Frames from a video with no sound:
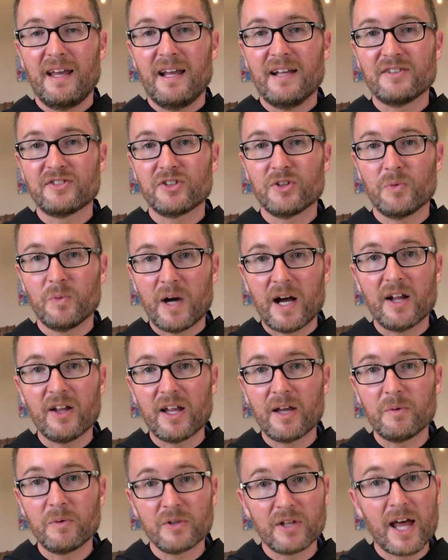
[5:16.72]
And so while
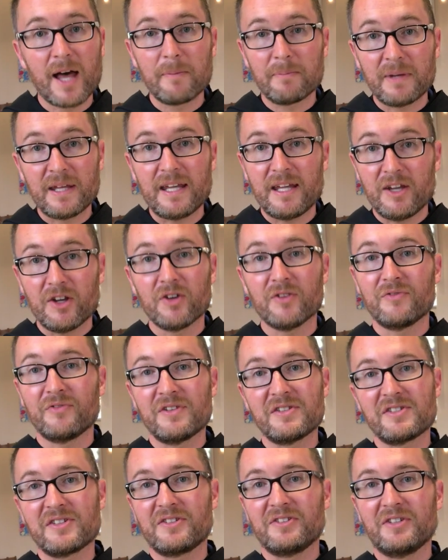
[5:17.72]
I will not be here
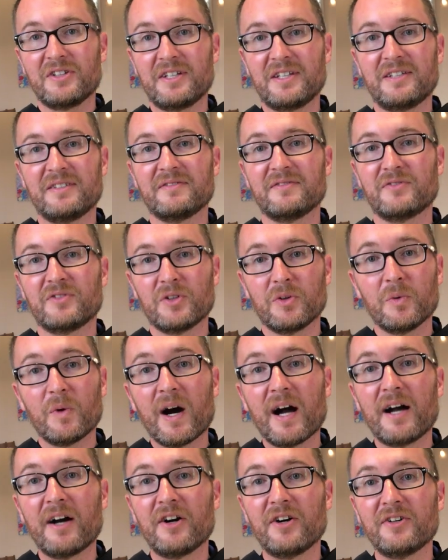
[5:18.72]
physically for a
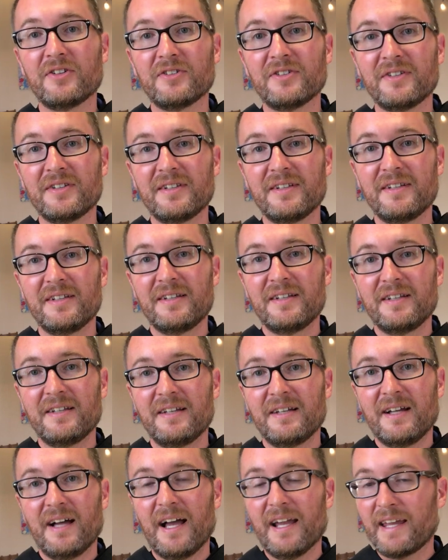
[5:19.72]
while,
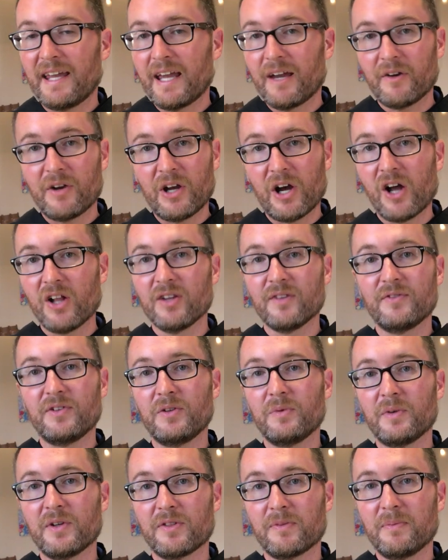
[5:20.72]
I carry all of
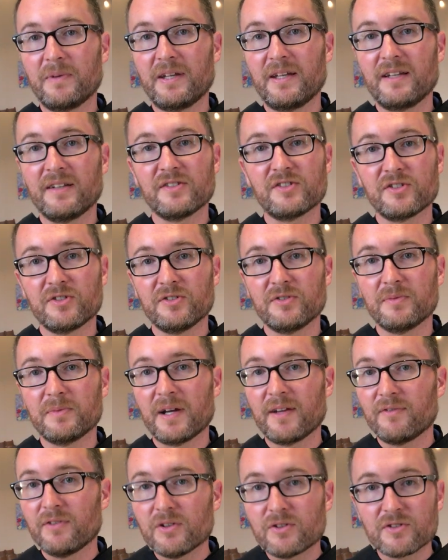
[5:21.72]
you with me into
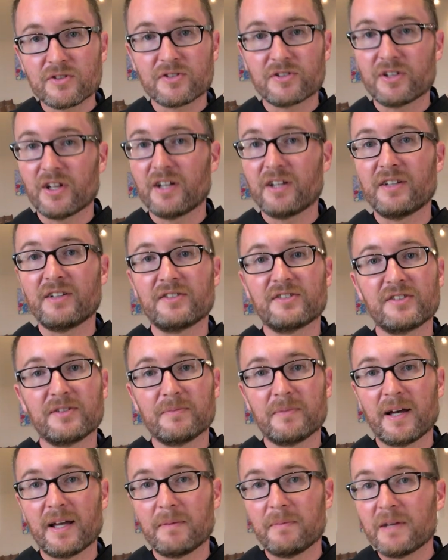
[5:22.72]
my future studies
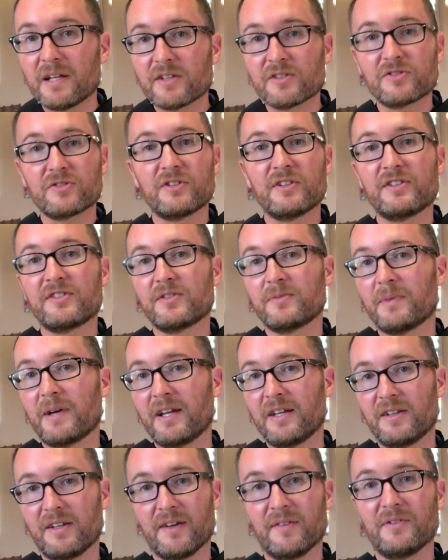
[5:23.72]
and my ministries and
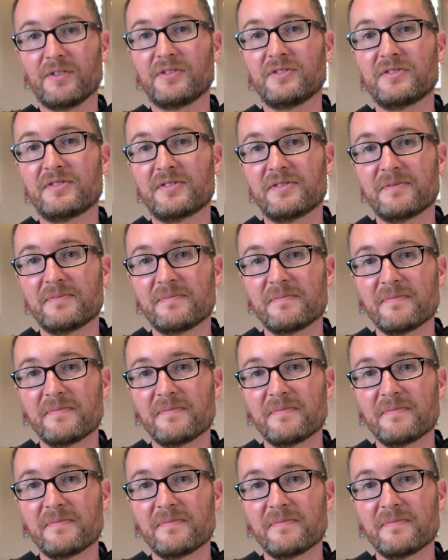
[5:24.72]
my endeavors.